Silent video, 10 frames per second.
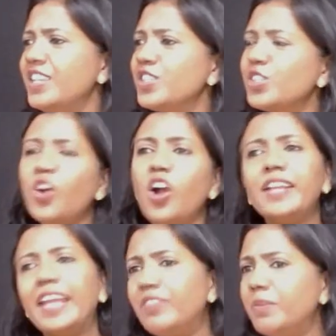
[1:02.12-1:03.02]
So God
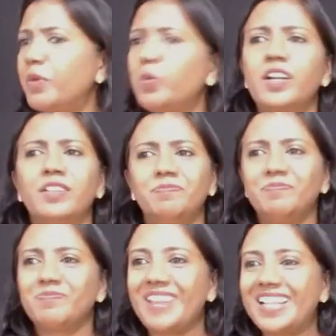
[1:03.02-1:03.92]
gave him a word
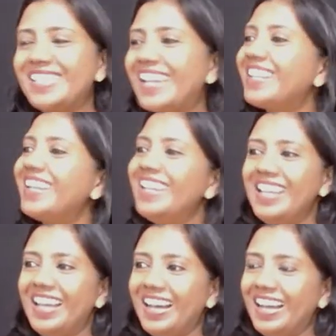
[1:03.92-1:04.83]
and said,
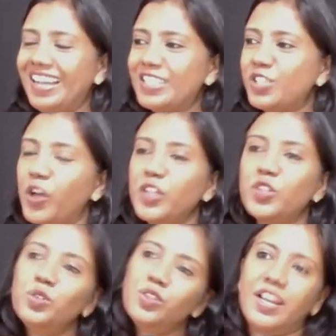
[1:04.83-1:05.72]
uh, "It's going
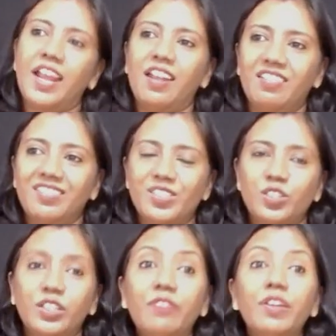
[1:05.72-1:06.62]
to rain." So
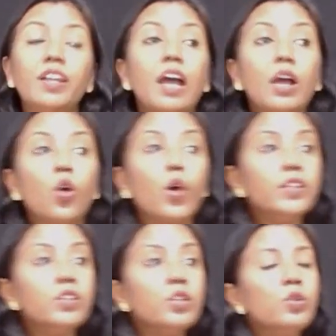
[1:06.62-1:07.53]
they were
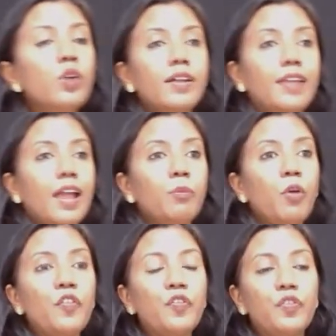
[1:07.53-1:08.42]
going through a time
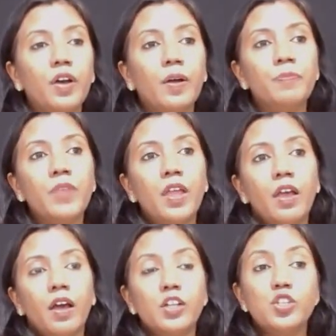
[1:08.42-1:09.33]
of um,
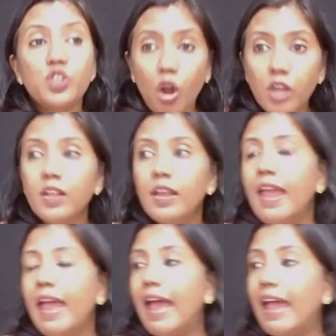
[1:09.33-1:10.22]
a drought,
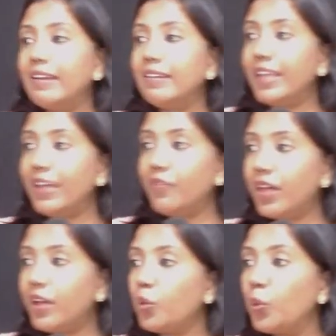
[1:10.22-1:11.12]
and they
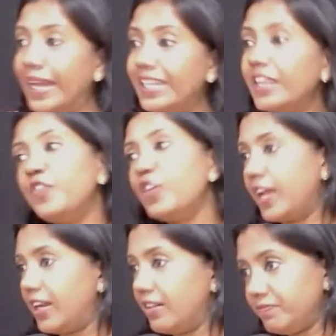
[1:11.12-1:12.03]
were waiting for rain.